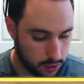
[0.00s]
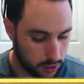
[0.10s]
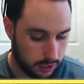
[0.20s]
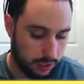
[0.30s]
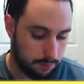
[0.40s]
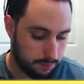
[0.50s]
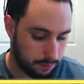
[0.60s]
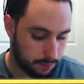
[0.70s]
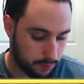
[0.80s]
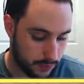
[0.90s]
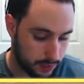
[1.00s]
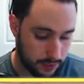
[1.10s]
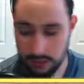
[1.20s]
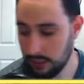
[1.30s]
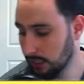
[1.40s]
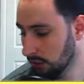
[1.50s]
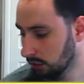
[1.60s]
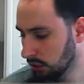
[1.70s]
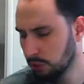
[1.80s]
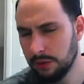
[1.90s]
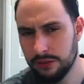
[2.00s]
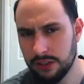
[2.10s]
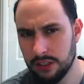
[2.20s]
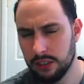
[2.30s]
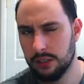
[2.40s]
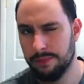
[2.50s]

Um, a little bit of a,